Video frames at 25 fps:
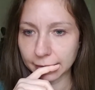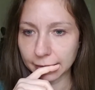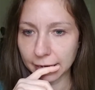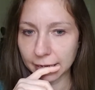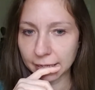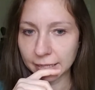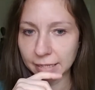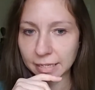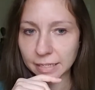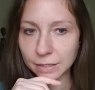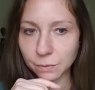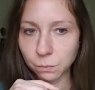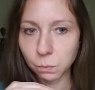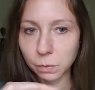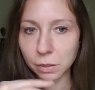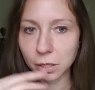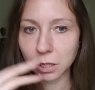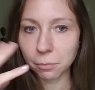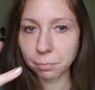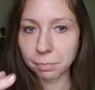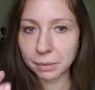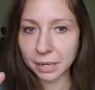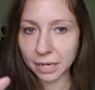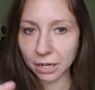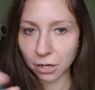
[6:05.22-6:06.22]
and this
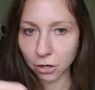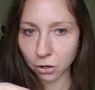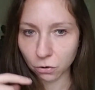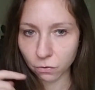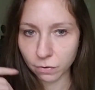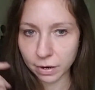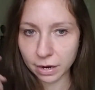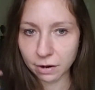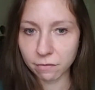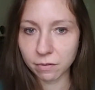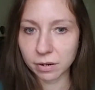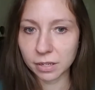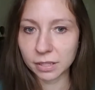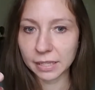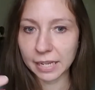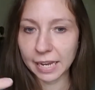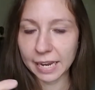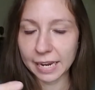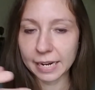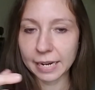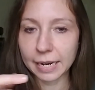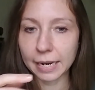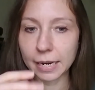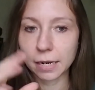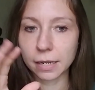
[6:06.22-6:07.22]
will be career
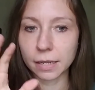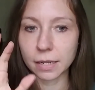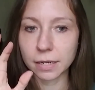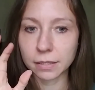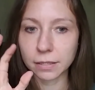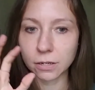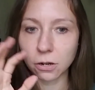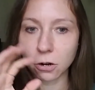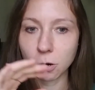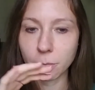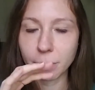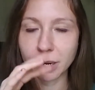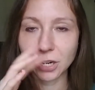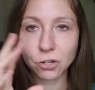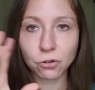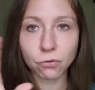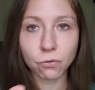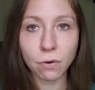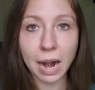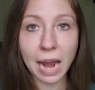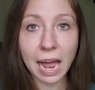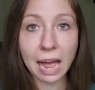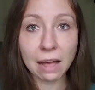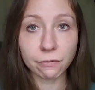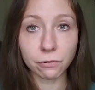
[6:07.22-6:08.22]
related, there's going to be
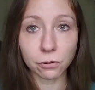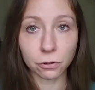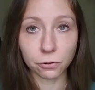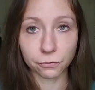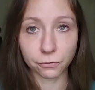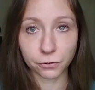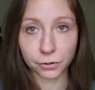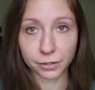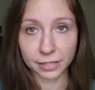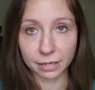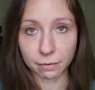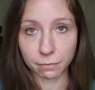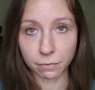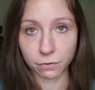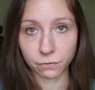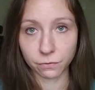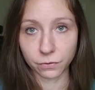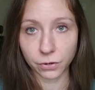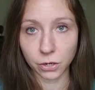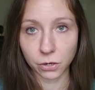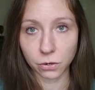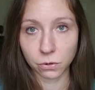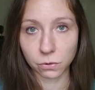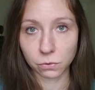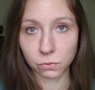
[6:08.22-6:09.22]
travel for some of
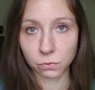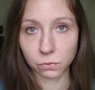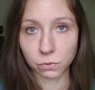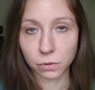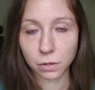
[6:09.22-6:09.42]
you.